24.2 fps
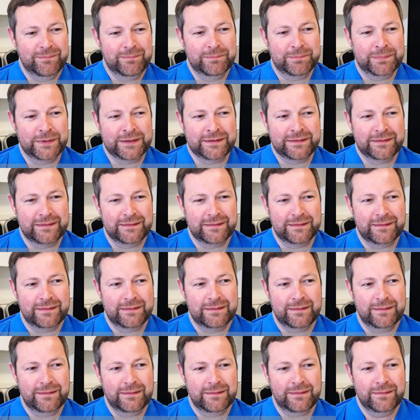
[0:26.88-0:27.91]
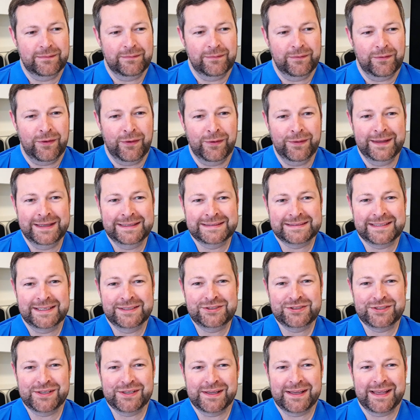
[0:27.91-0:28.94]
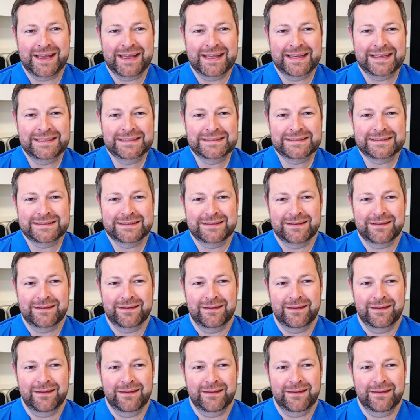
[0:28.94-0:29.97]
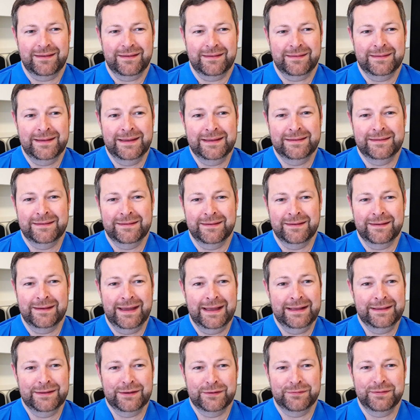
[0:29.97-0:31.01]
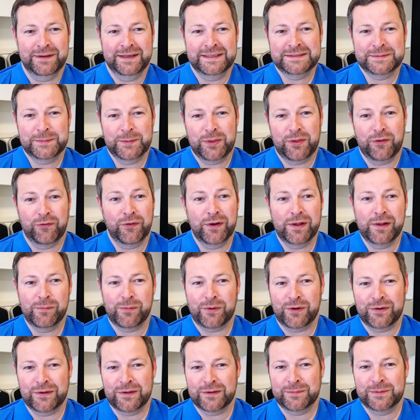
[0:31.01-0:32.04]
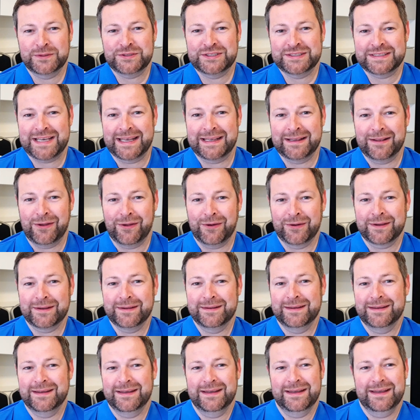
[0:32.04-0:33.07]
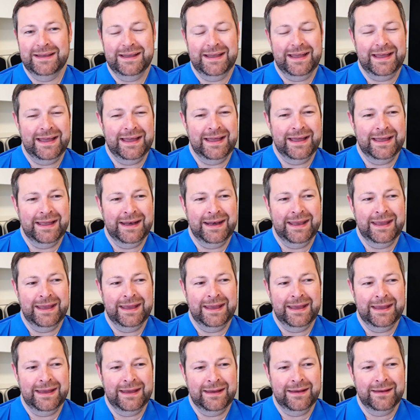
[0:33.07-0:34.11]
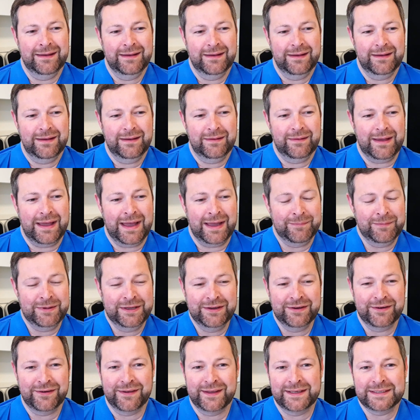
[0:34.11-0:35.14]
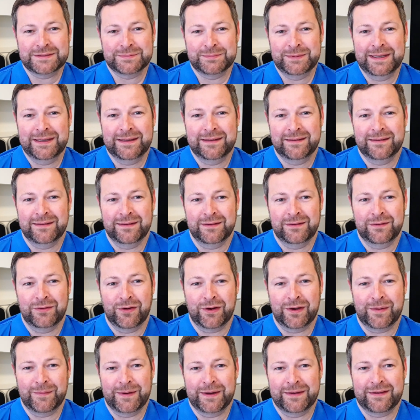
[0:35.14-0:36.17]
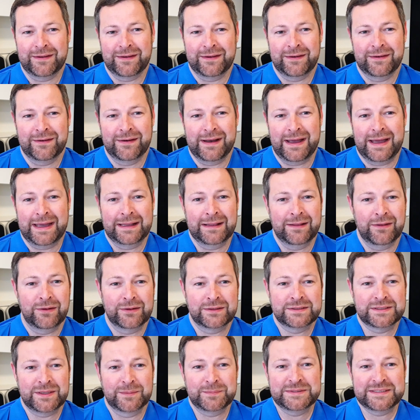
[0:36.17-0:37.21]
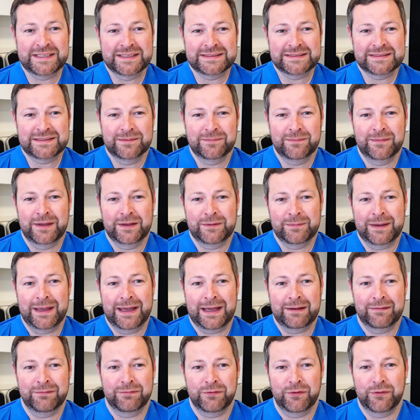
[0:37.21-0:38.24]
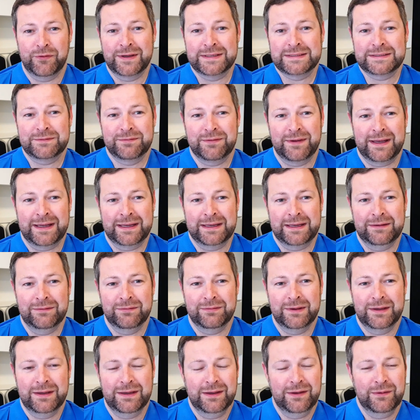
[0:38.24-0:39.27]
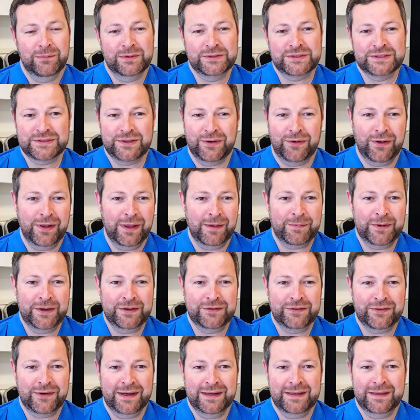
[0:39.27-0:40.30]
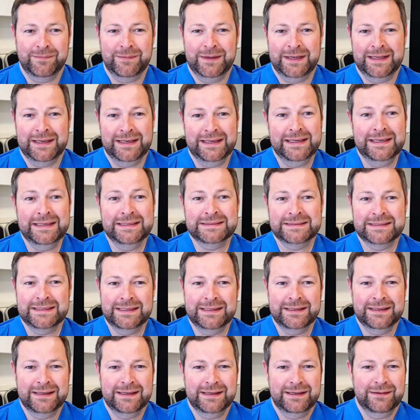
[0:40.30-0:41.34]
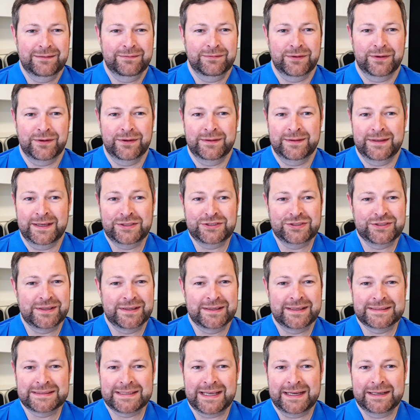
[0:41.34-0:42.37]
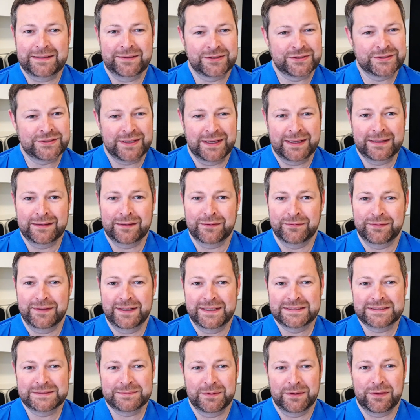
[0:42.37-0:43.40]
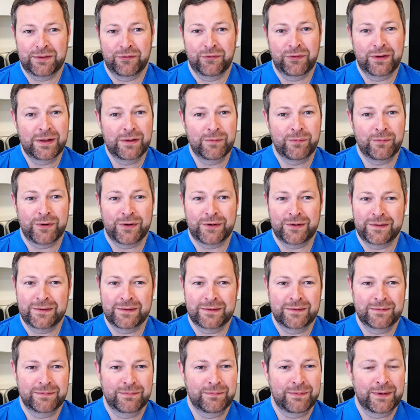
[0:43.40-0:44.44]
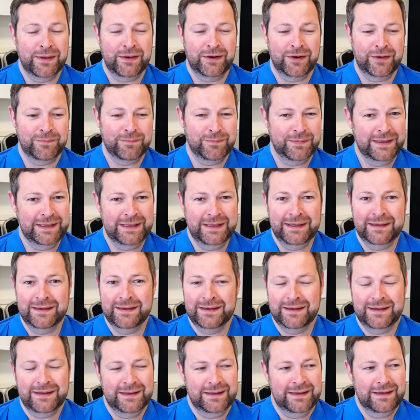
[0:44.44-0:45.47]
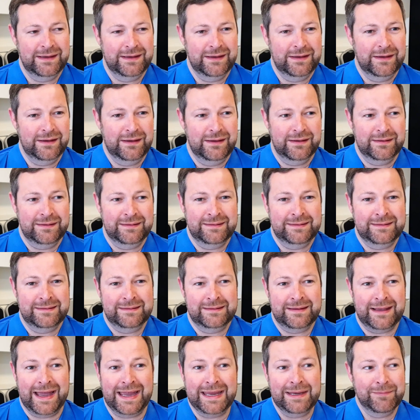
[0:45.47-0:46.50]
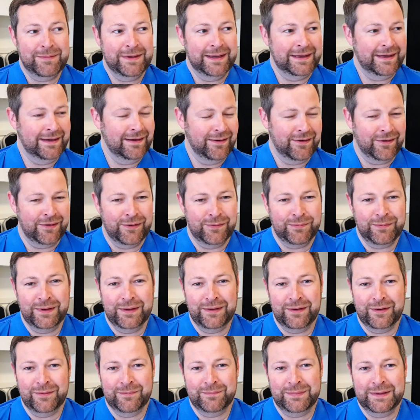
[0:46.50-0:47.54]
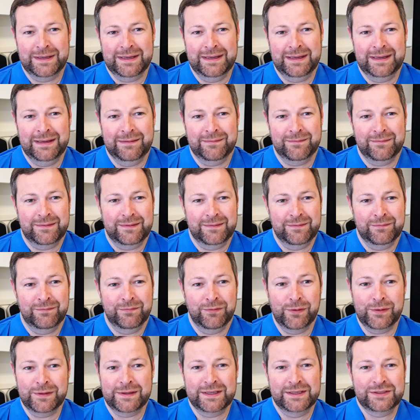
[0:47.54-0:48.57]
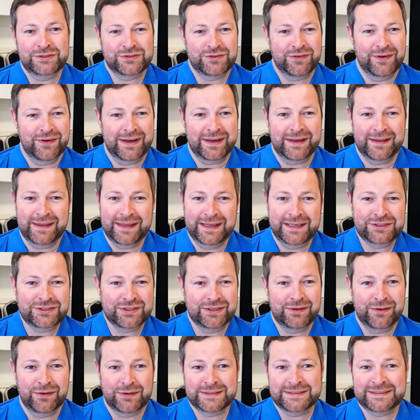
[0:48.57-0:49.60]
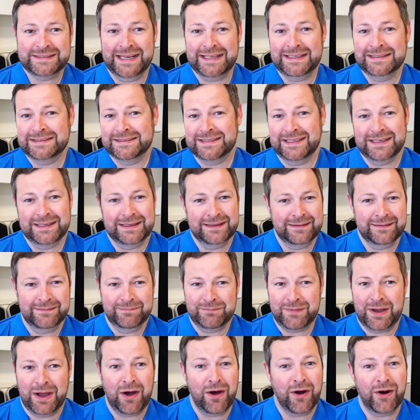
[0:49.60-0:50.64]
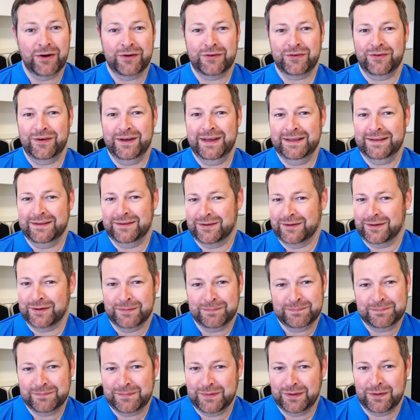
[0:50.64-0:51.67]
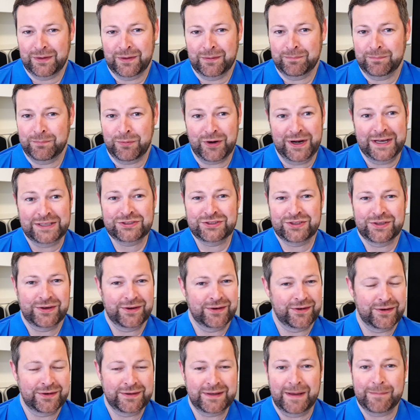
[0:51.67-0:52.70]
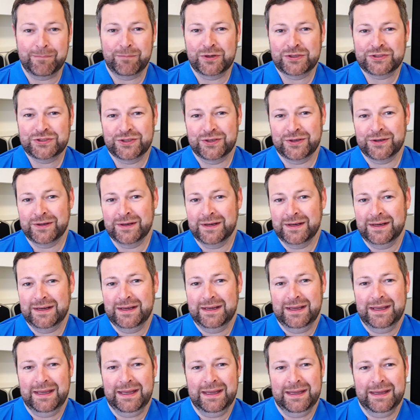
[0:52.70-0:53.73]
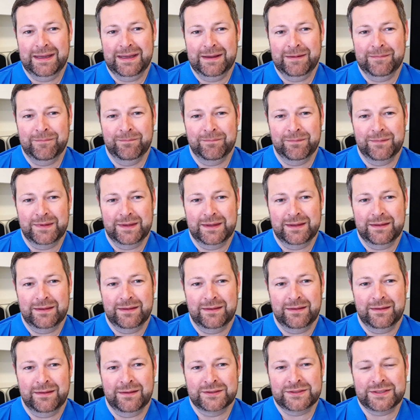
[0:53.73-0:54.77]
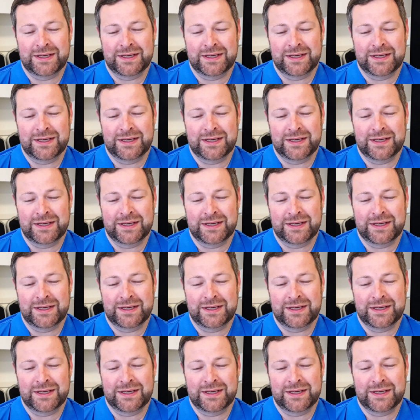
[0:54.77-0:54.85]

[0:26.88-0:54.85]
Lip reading: but all these digital guys need to interface with the real world, which is analog. And I'm here this week to talk about our analog subsystem that we have for Risk 5, which is all about trying to make it easy for digital designers to interface with the real world, whether it be timing or whether it be voltage regulation or sensing a heart rate or pressure or temperature. There's